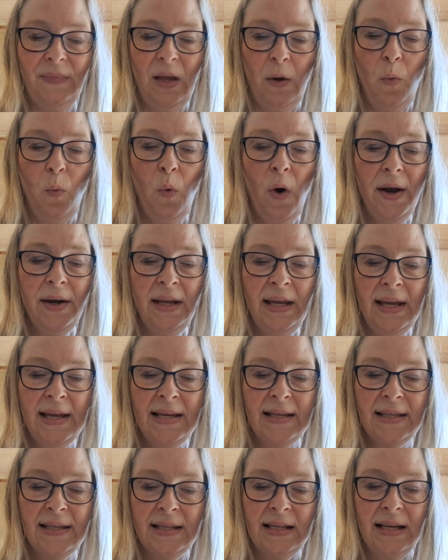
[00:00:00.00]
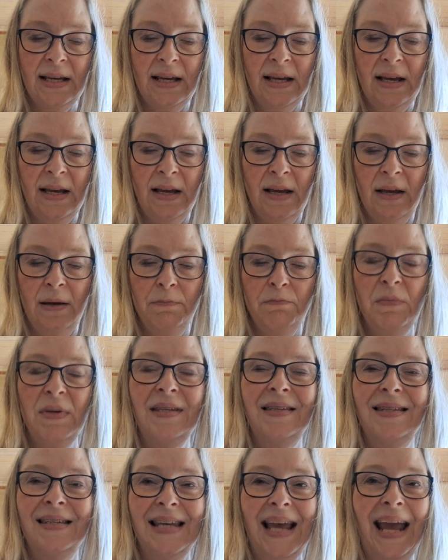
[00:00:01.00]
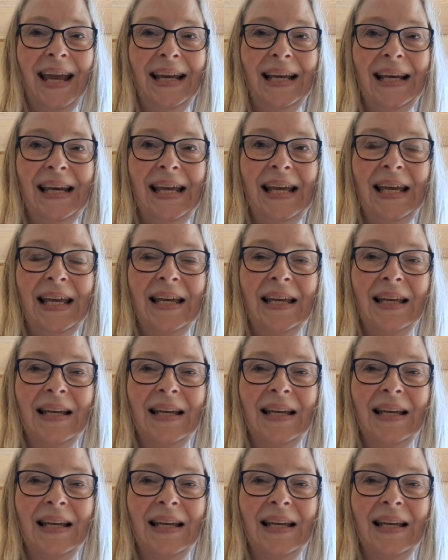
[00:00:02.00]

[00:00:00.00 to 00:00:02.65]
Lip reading: One is mistænkelig,